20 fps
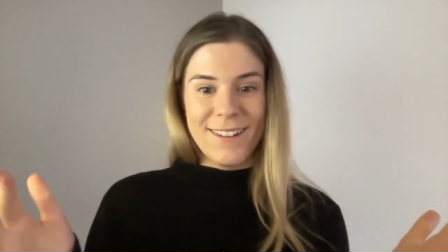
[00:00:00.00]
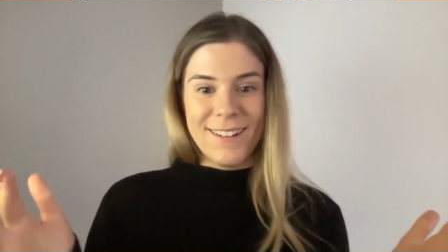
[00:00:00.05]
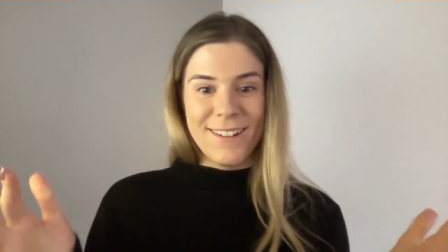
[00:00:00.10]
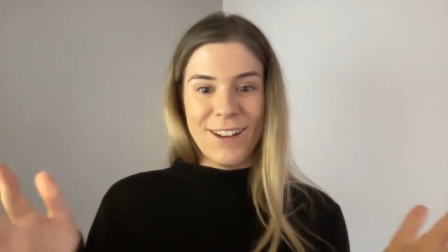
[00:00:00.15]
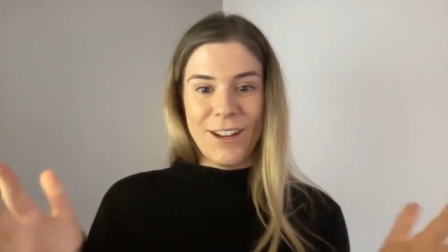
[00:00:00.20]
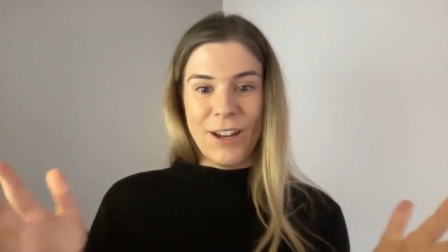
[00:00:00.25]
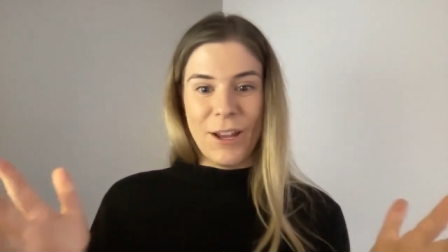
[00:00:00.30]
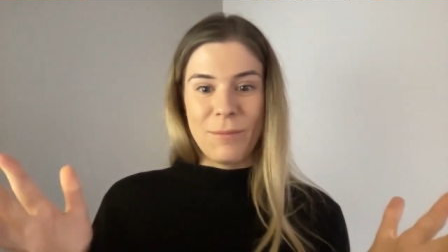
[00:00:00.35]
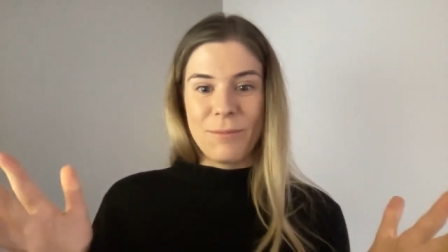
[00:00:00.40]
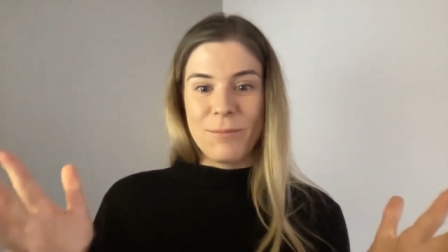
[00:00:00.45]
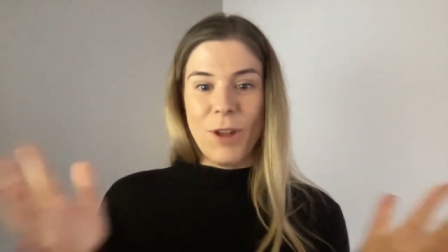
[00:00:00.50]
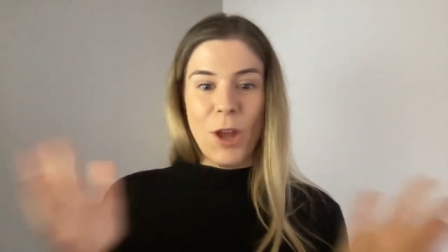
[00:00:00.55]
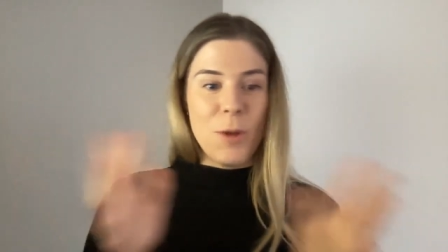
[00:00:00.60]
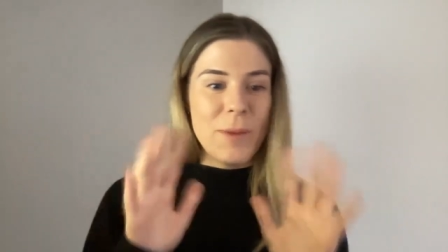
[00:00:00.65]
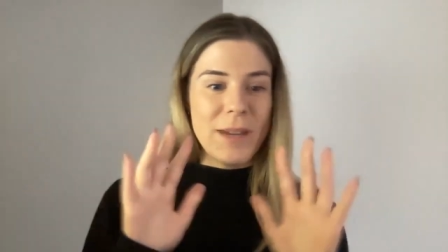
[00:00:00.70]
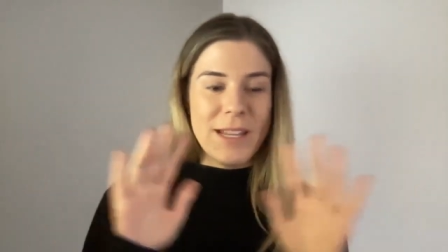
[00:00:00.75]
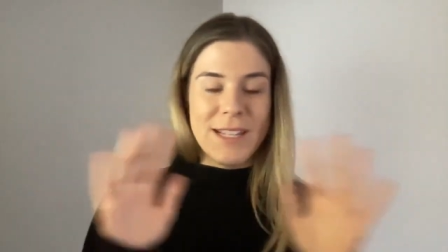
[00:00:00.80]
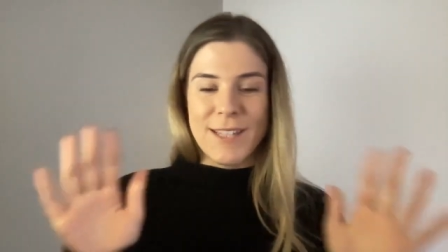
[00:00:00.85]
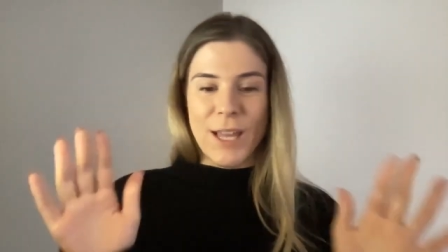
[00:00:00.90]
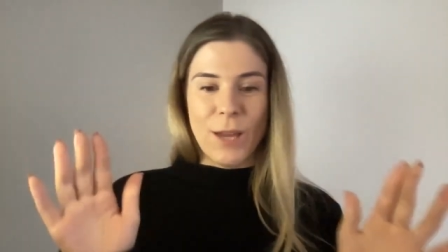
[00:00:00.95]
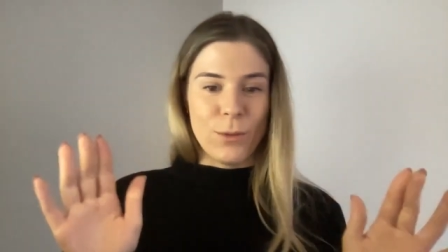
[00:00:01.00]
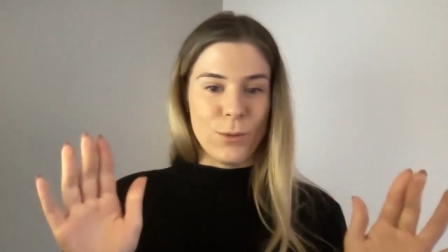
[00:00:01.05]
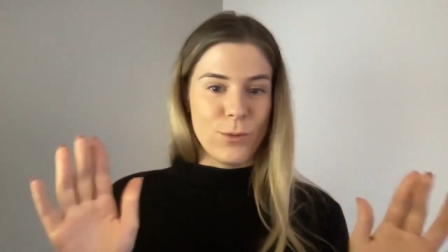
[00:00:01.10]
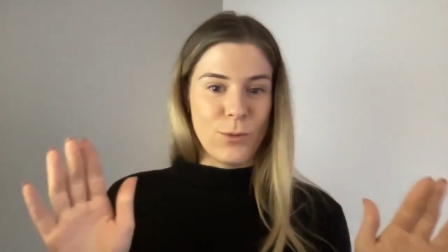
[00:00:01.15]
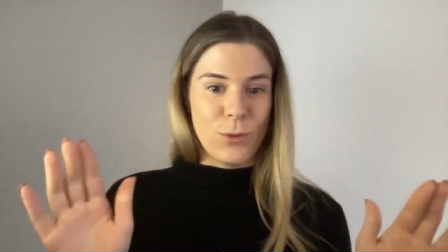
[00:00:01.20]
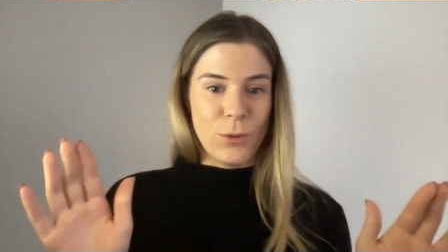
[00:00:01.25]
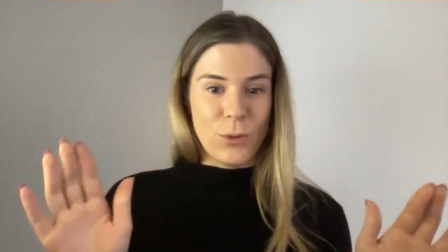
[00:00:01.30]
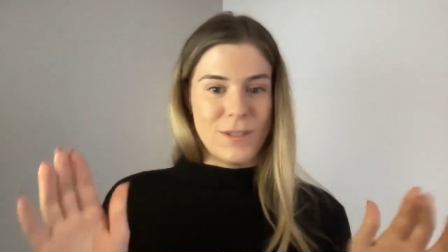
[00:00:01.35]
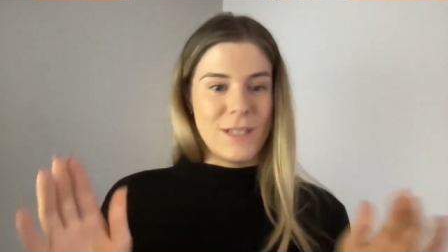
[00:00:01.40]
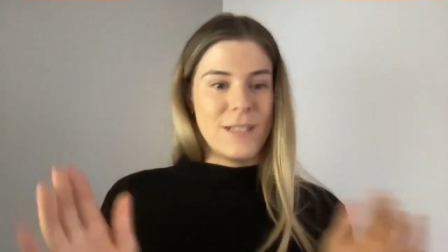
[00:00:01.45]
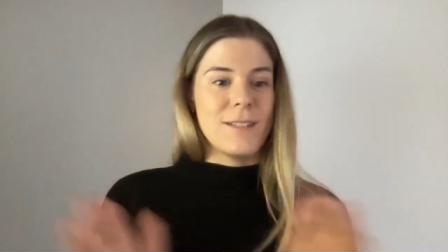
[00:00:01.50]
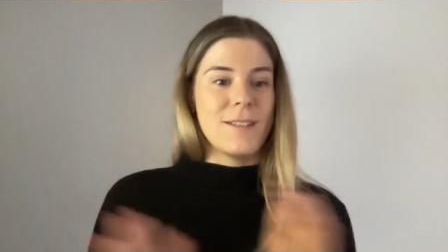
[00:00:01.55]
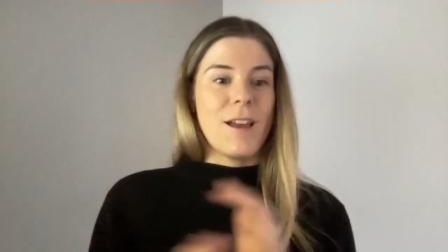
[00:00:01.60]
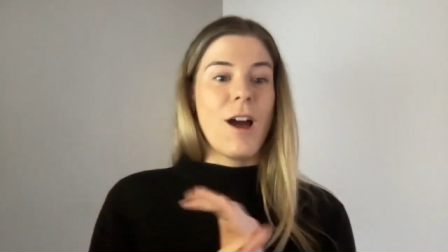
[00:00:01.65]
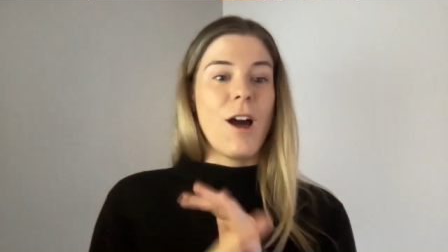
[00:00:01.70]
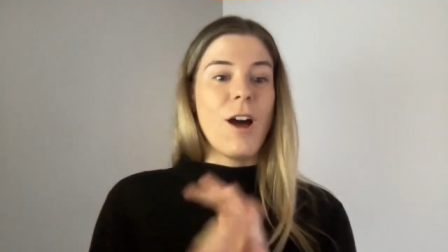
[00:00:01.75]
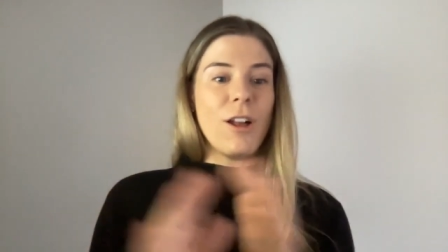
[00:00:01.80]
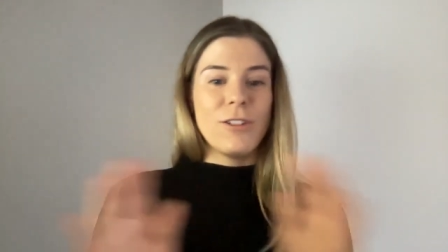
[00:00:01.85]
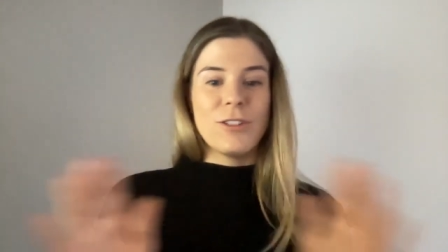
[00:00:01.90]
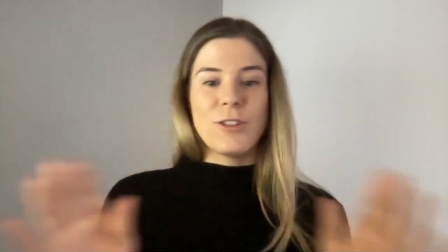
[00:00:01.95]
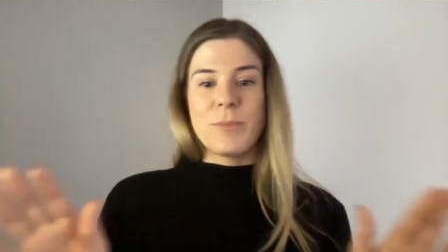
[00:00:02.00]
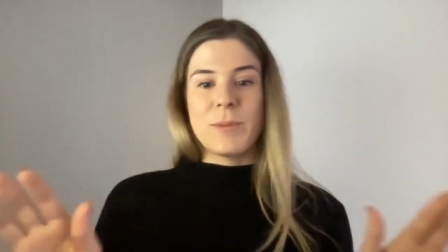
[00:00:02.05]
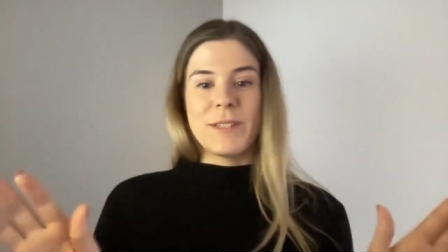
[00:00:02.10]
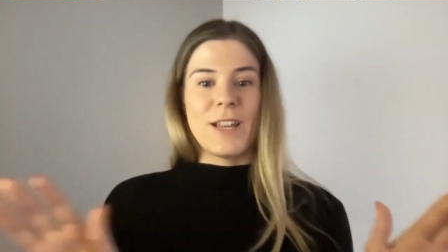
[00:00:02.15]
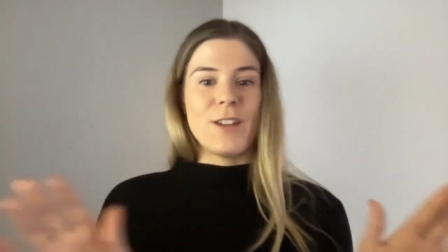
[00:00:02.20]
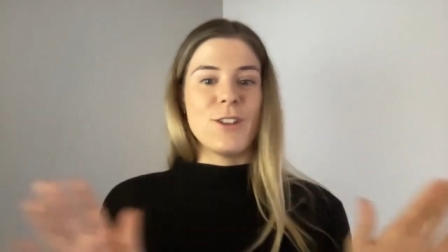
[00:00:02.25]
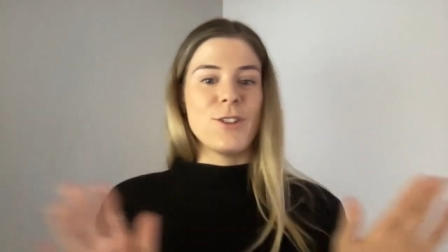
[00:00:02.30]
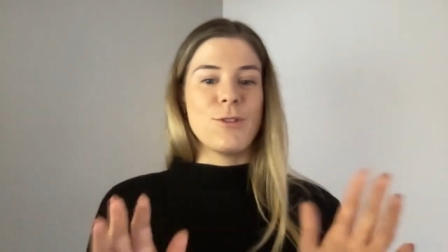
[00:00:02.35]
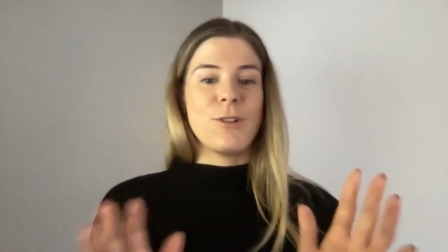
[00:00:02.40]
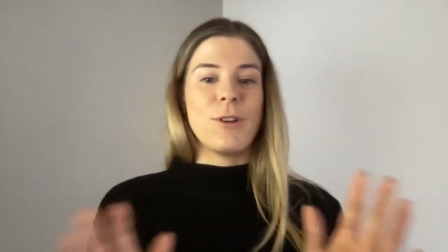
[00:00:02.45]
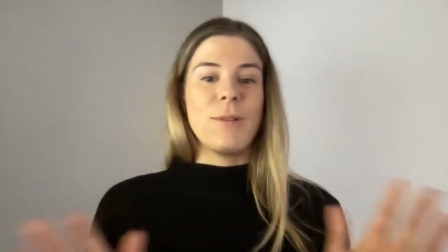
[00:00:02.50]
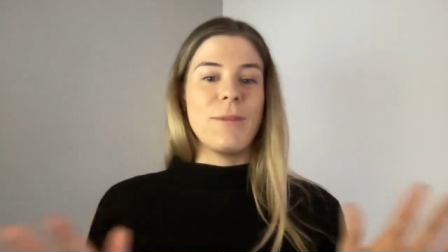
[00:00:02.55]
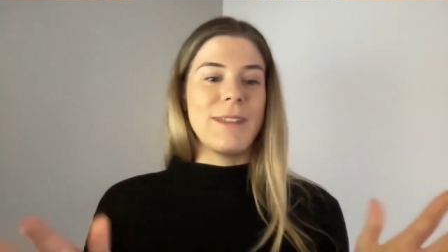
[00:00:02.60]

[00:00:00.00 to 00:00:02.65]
nobody's Salesforce is 100% true,